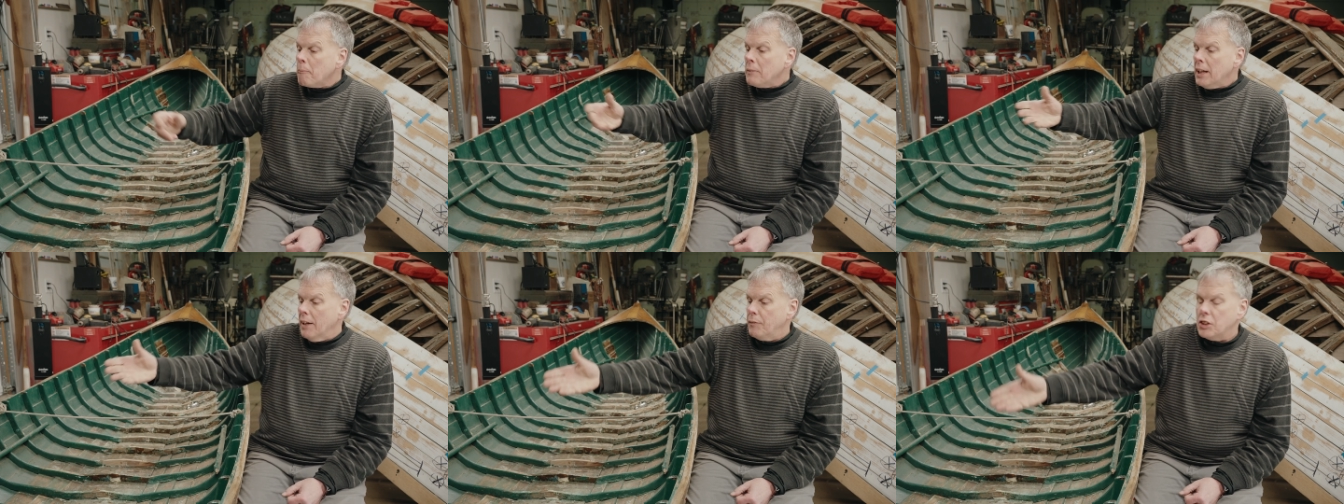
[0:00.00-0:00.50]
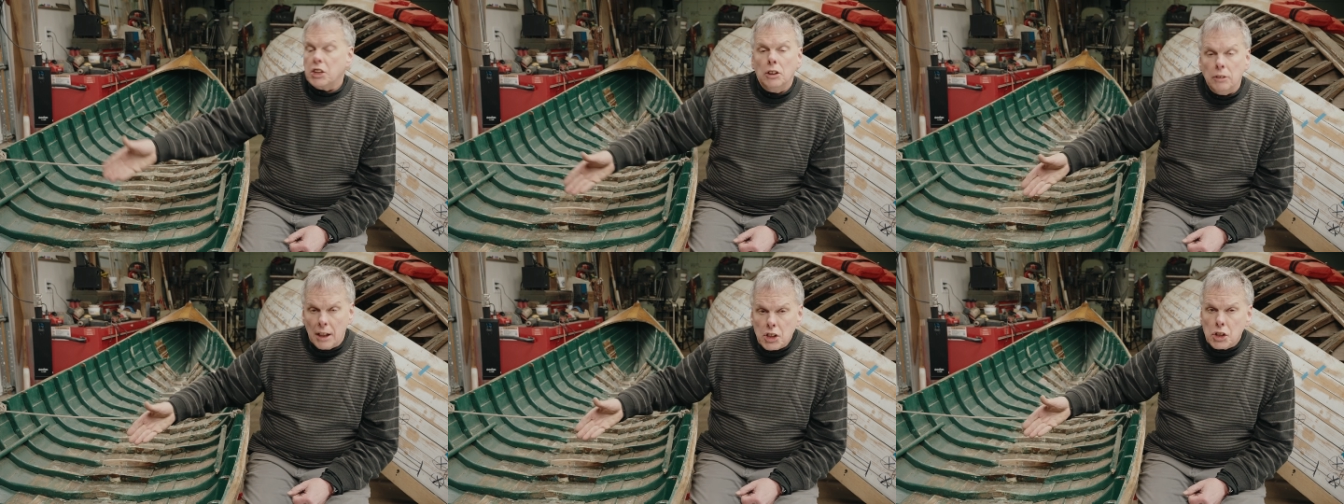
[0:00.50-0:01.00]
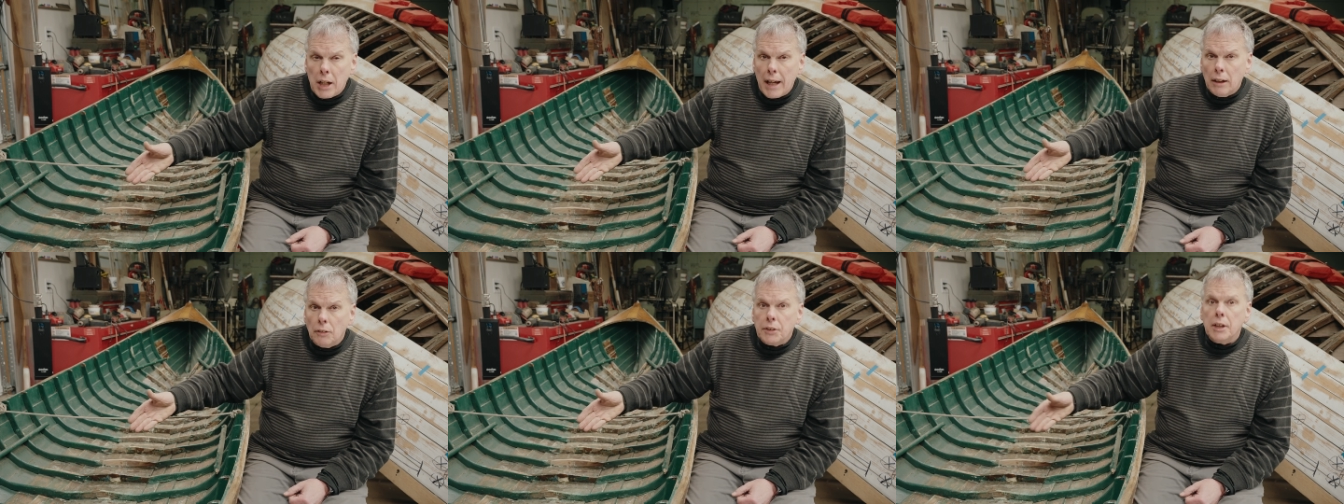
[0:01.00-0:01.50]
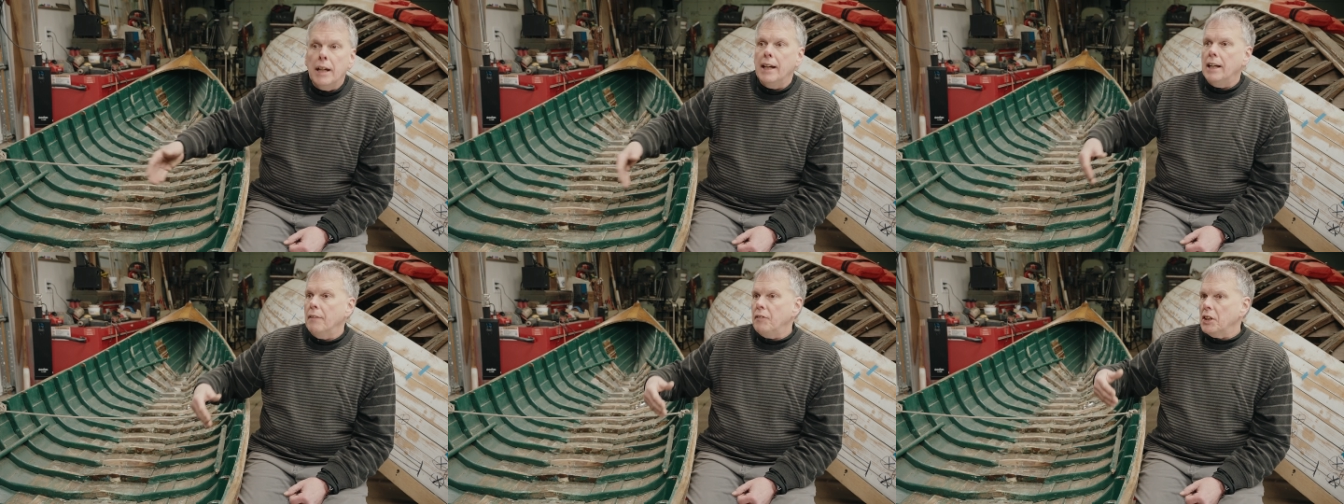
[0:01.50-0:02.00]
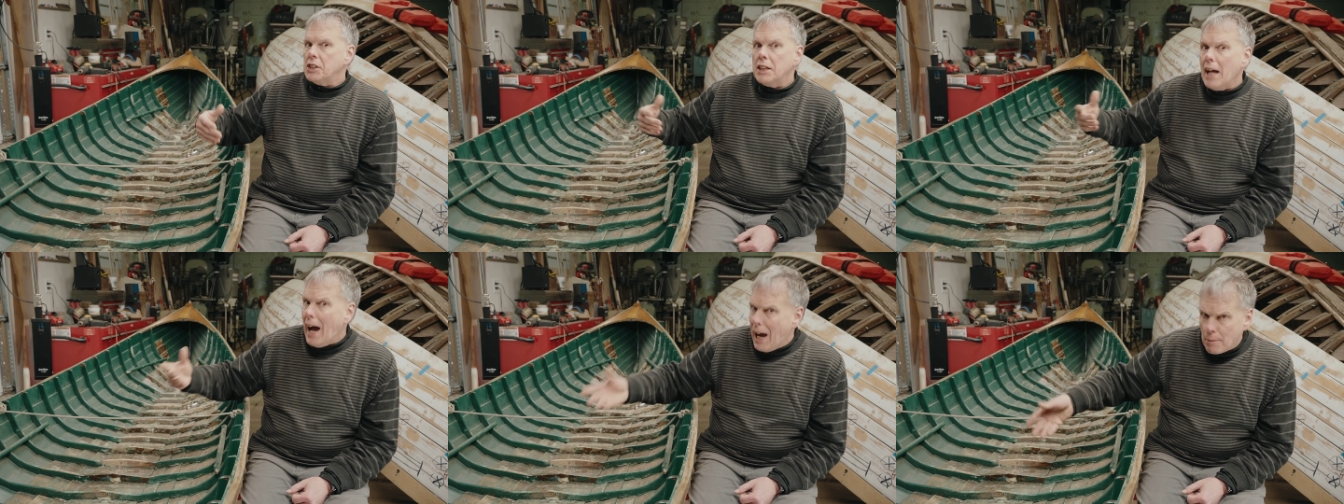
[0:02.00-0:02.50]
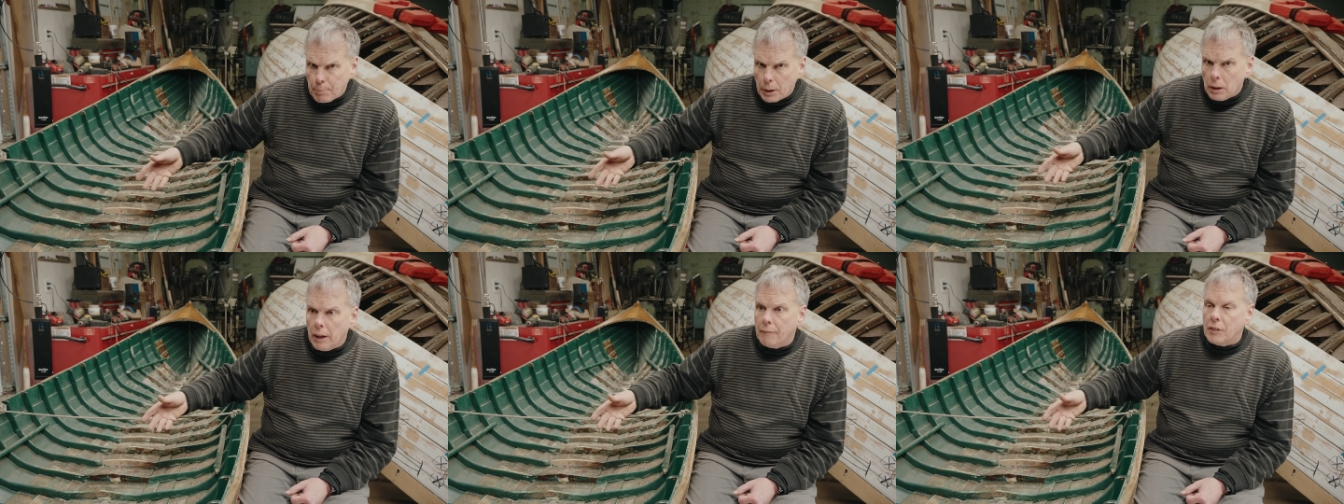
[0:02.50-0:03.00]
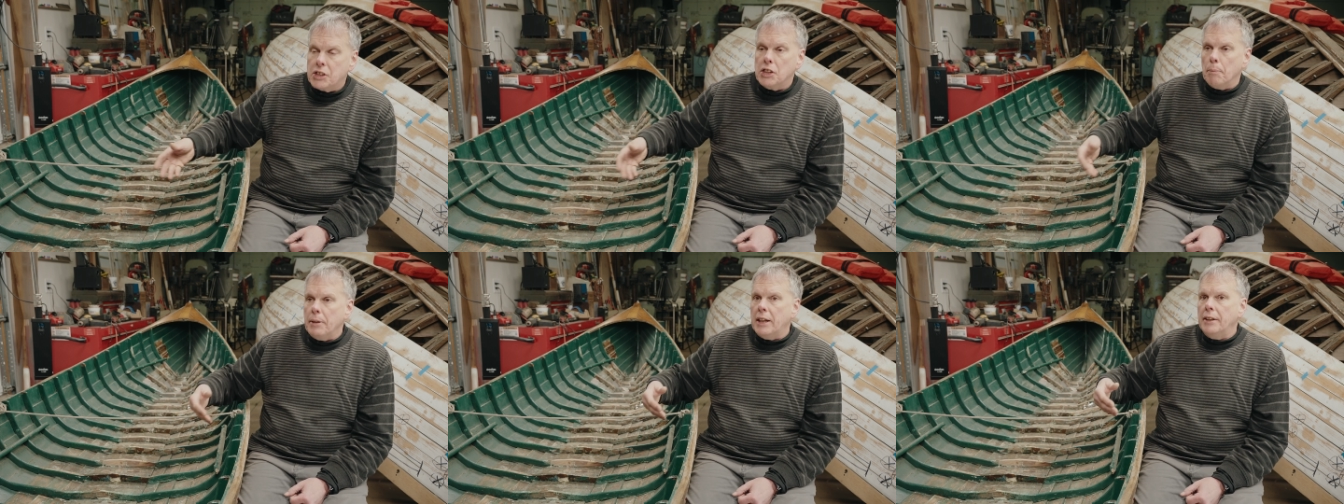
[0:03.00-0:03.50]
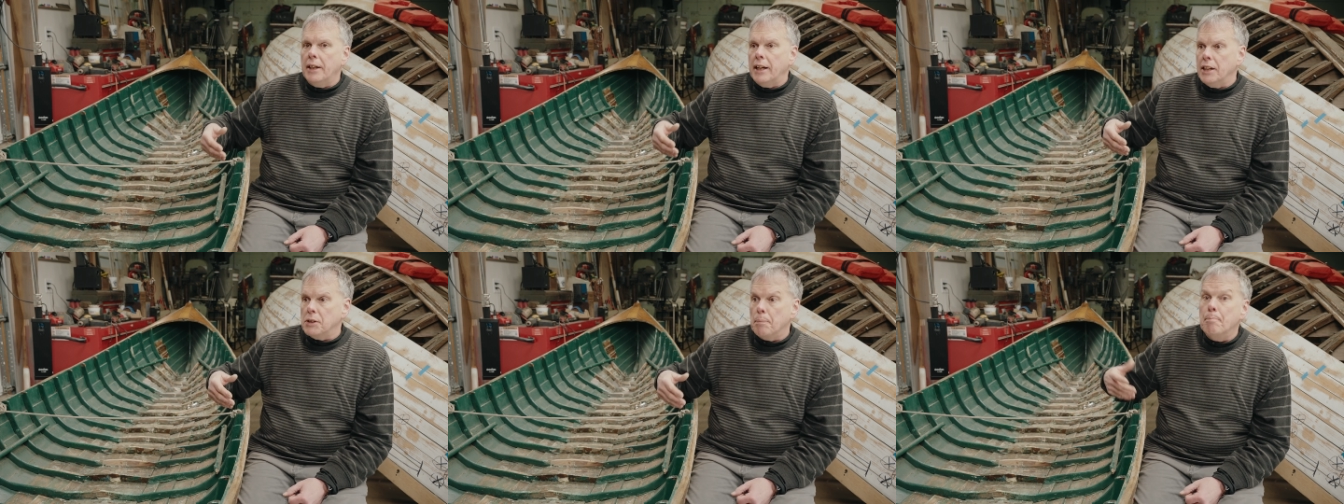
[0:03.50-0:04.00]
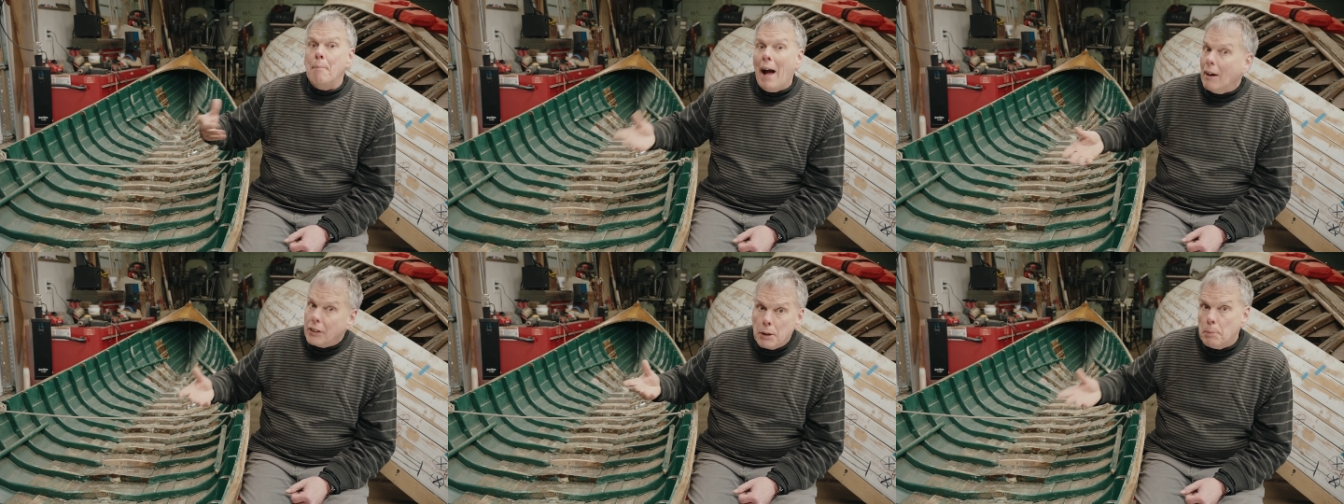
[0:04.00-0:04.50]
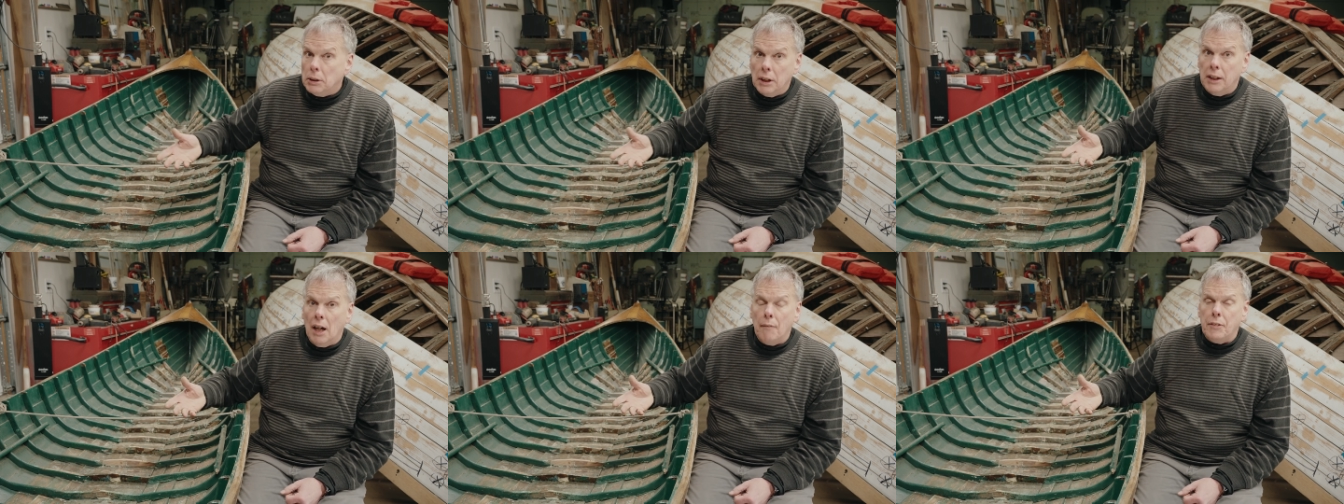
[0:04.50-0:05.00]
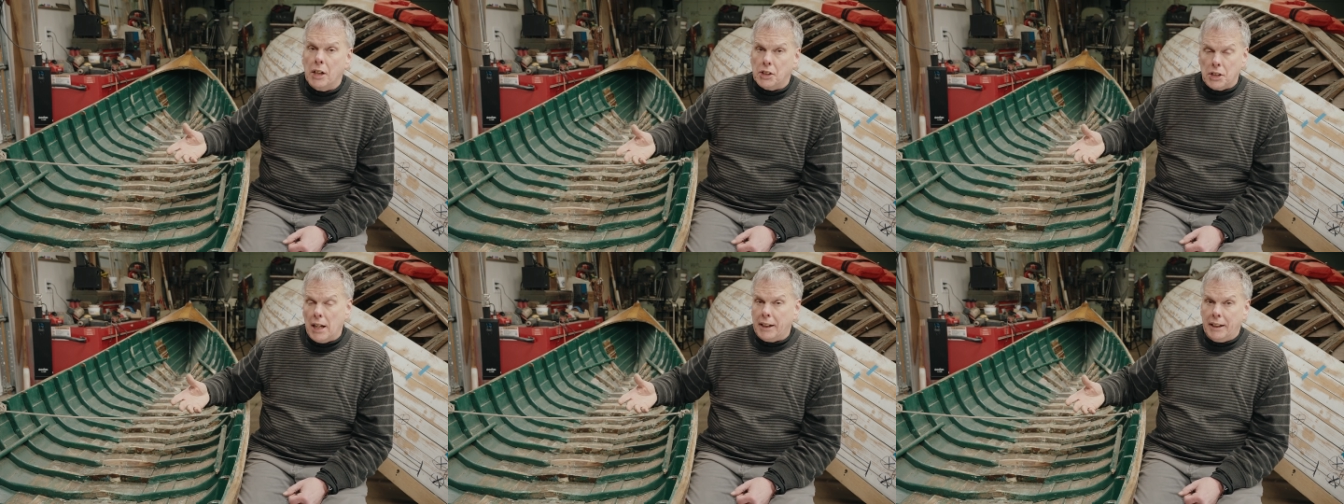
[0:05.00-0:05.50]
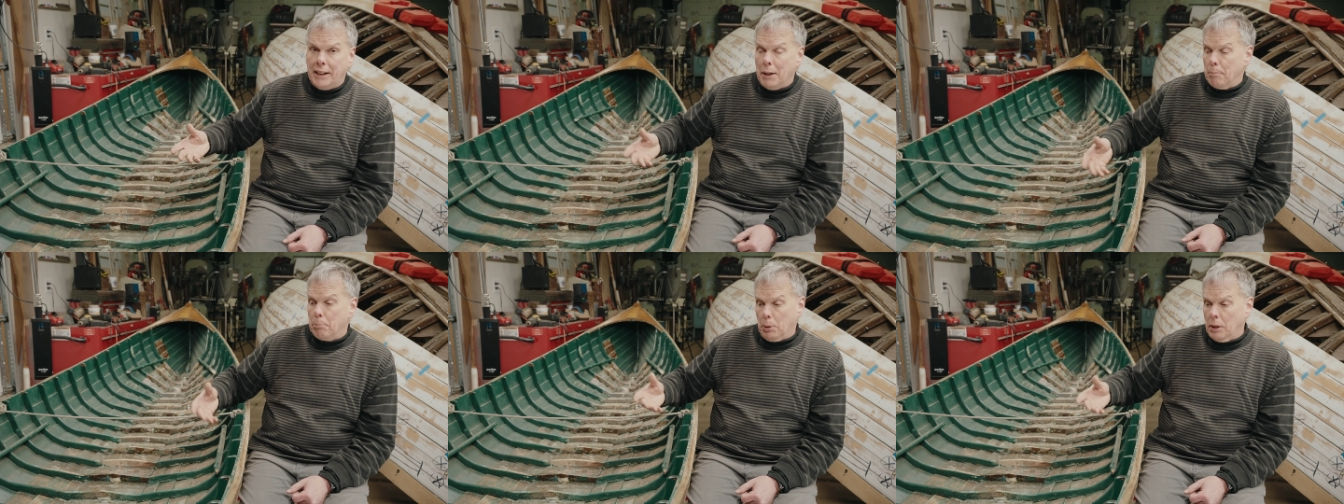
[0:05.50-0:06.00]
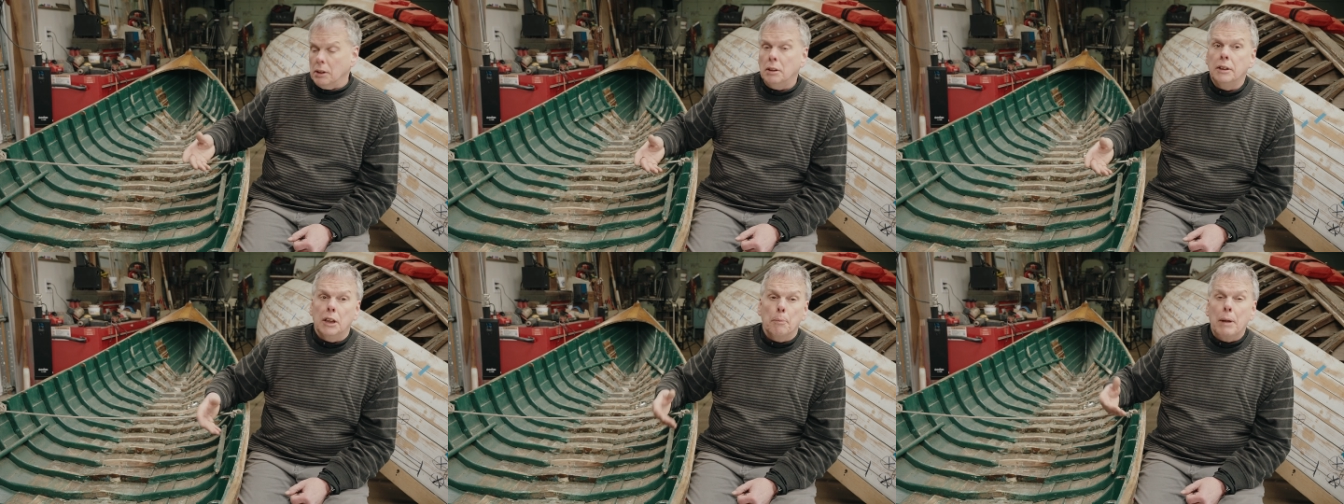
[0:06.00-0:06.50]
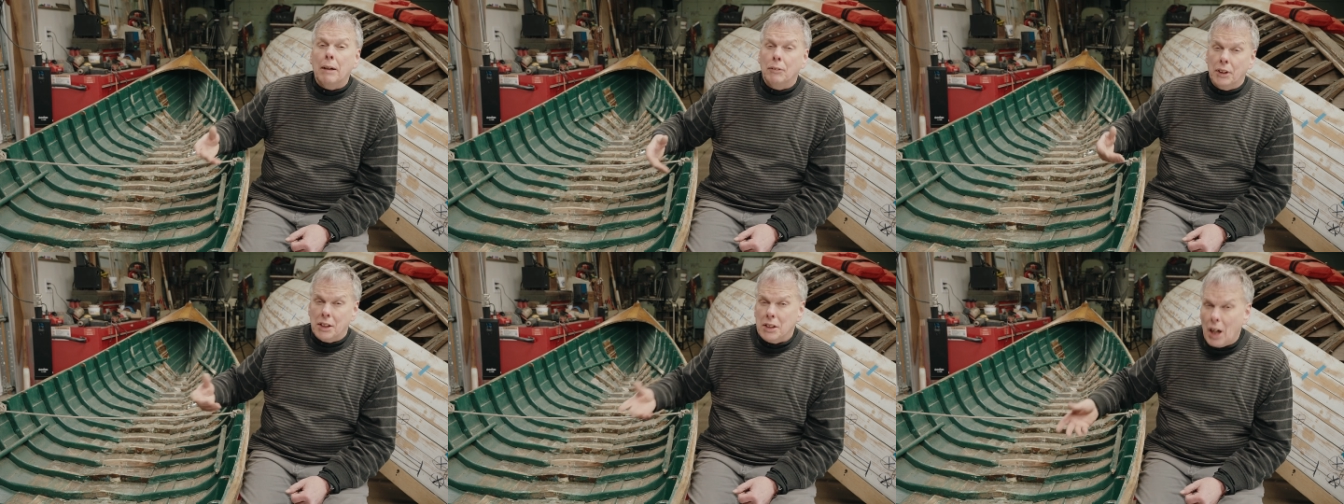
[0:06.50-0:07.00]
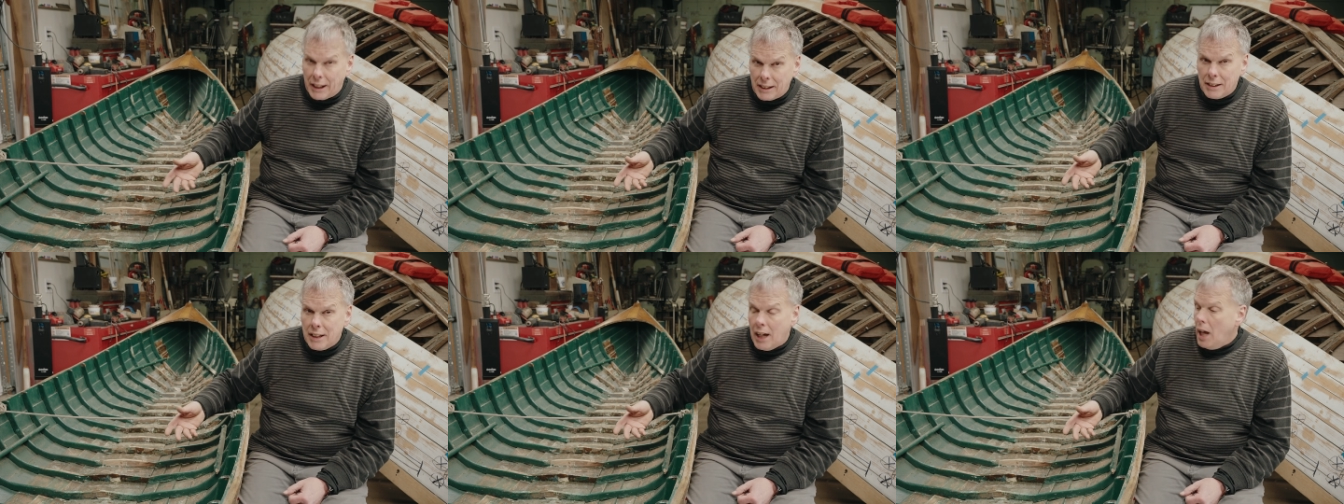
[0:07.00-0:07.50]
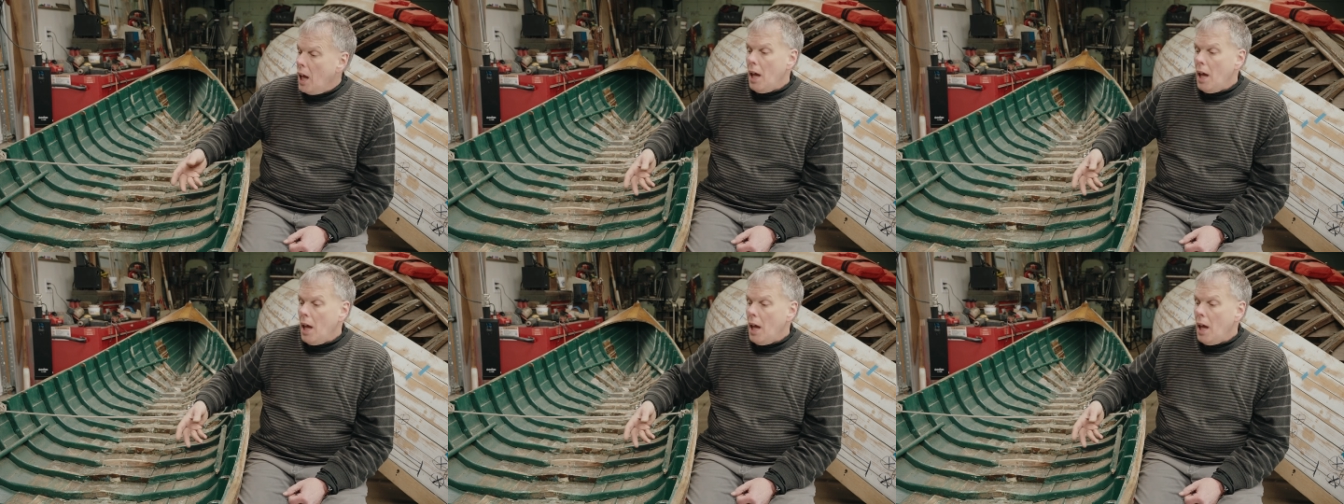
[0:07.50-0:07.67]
If it's clench nailed and if it's copper, if it's something that is malleable enough that it's not going to get brittle and you'll be able to tighten it,